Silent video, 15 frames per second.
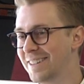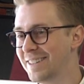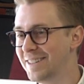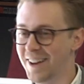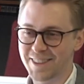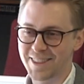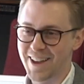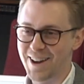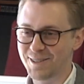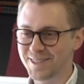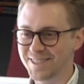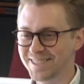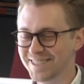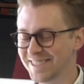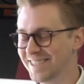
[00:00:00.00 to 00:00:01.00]
Not that
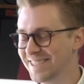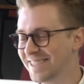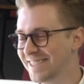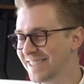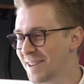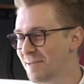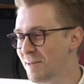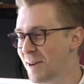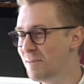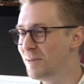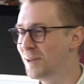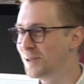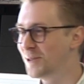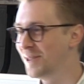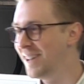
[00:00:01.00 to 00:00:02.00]
one. I
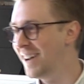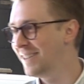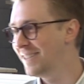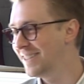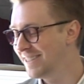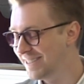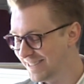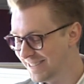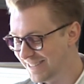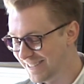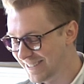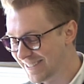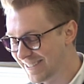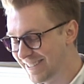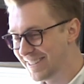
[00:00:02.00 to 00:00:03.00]
butchered that.
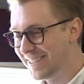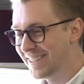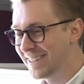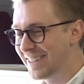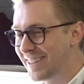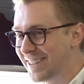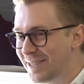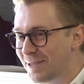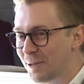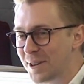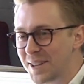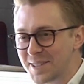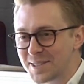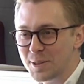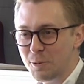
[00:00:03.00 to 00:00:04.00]

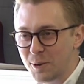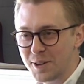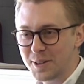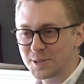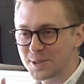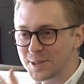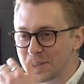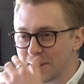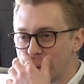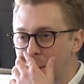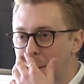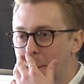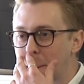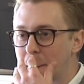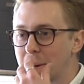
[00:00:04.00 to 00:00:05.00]
What is it? What is the saying?
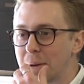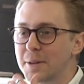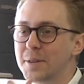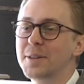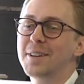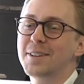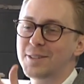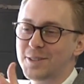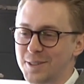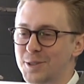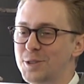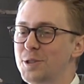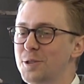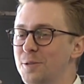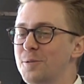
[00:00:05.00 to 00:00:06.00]

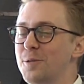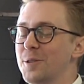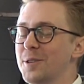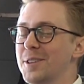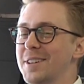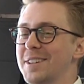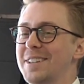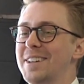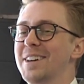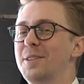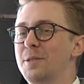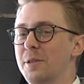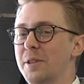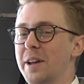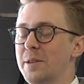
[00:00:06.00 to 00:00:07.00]
Just shoot for the,
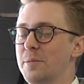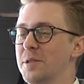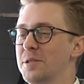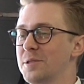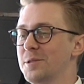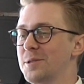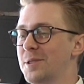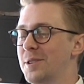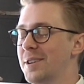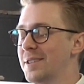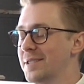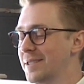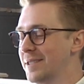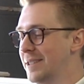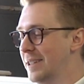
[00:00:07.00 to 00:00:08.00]
and land amongst the stars.
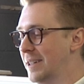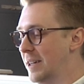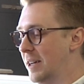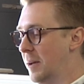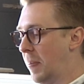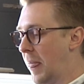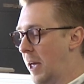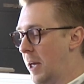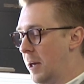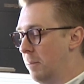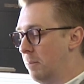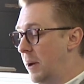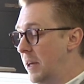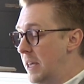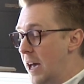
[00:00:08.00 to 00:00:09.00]

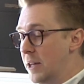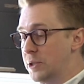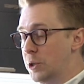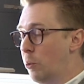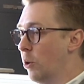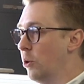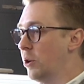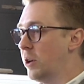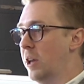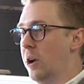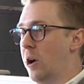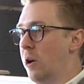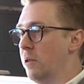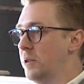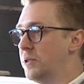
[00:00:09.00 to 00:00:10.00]
But yeah, so we're looking at
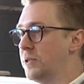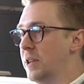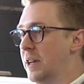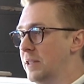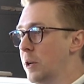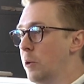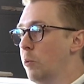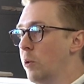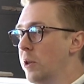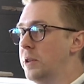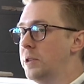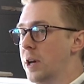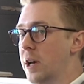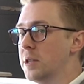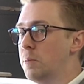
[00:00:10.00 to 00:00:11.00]
all these things. It really
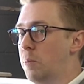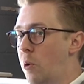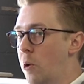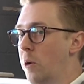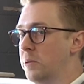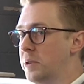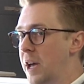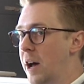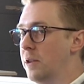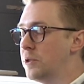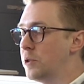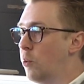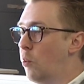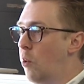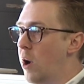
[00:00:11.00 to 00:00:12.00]
does boil down
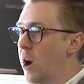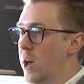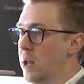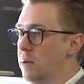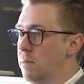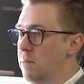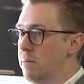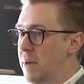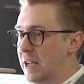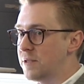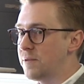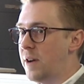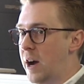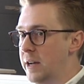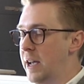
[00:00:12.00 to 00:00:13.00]
to what makes
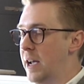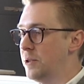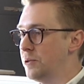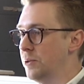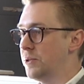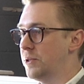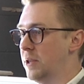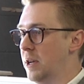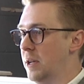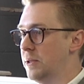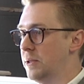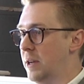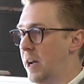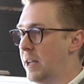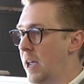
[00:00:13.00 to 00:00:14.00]
financial
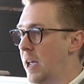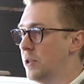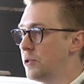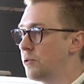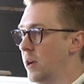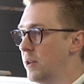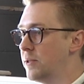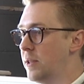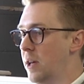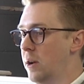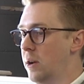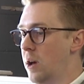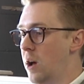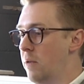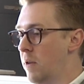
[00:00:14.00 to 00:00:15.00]
sense, and I can't stress that
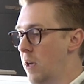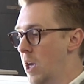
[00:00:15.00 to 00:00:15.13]
enough.